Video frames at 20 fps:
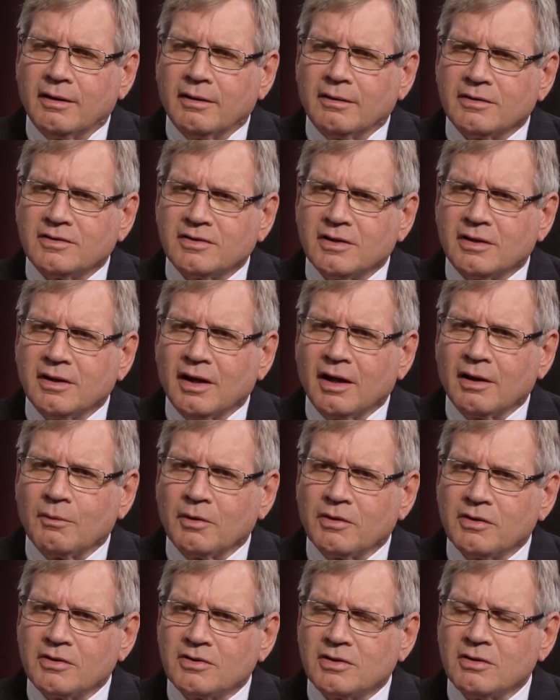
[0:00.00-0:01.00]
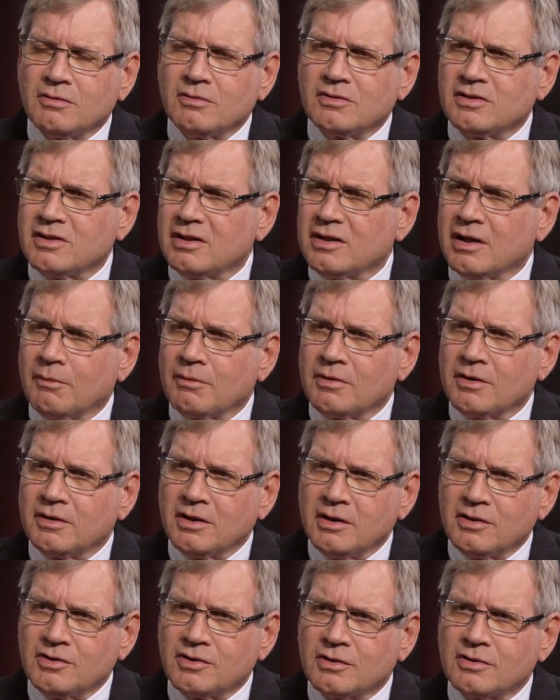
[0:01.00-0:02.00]
Sit down with the students, sit down with the
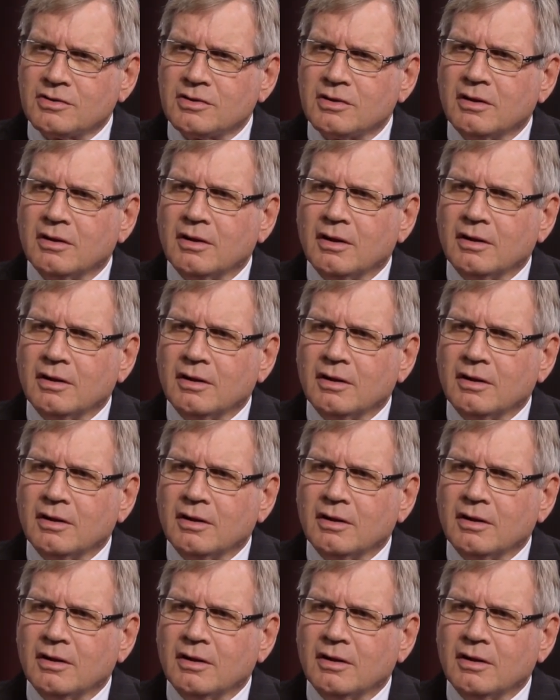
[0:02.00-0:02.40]
teachers,